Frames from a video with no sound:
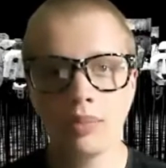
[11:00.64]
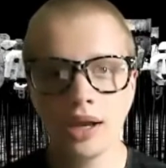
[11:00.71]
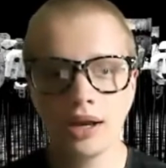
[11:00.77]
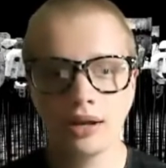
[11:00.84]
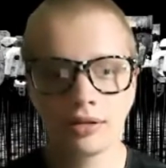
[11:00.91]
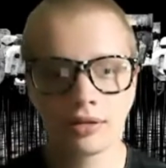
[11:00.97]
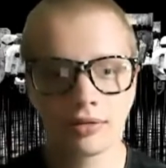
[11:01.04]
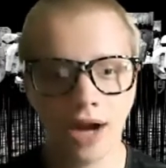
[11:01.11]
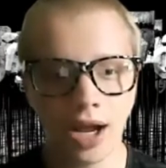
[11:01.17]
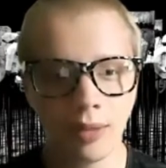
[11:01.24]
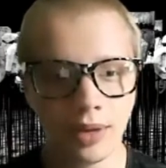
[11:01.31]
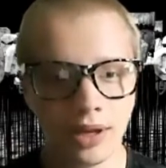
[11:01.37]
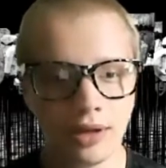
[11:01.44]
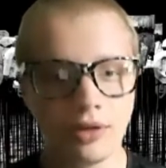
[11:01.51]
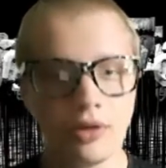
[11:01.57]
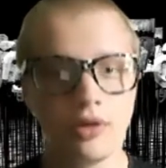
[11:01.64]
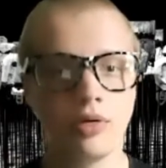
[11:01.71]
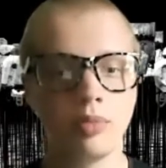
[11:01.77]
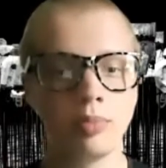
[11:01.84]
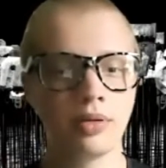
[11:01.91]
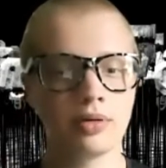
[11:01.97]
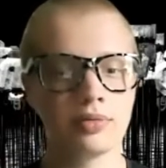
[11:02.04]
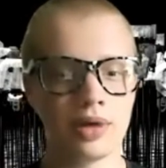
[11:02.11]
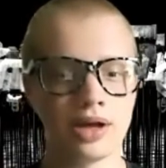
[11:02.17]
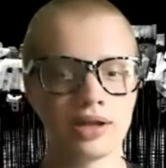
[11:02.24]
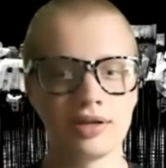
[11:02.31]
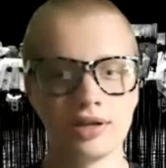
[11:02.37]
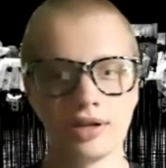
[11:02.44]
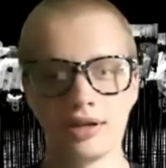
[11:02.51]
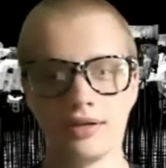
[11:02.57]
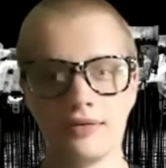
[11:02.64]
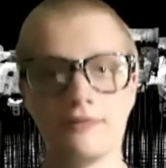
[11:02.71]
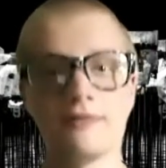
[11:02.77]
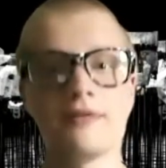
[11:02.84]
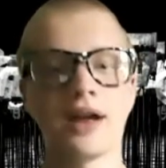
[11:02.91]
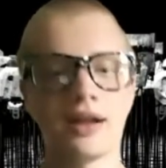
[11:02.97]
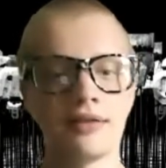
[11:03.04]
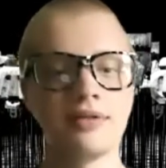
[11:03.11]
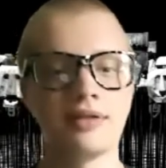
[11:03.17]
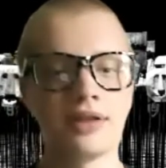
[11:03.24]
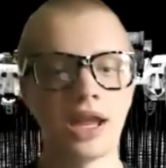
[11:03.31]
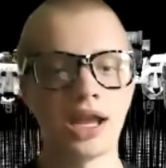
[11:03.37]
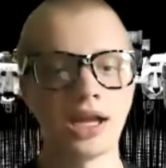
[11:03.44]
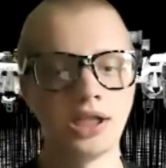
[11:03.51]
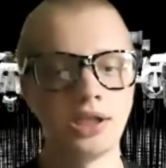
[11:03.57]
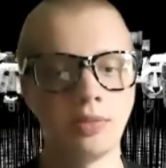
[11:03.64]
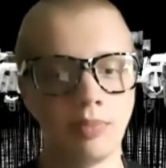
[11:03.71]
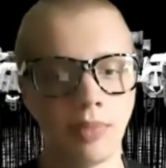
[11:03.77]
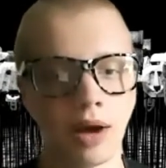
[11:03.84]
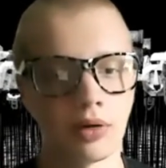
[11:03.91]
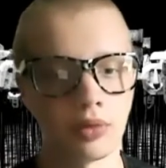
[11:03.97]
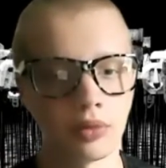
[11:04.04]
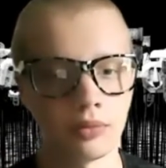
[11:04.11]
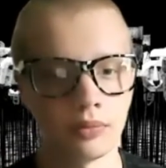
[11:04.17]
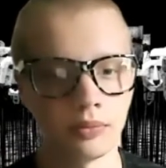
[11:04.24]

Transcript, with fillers: be describing Kubler-Ross's five-stage model.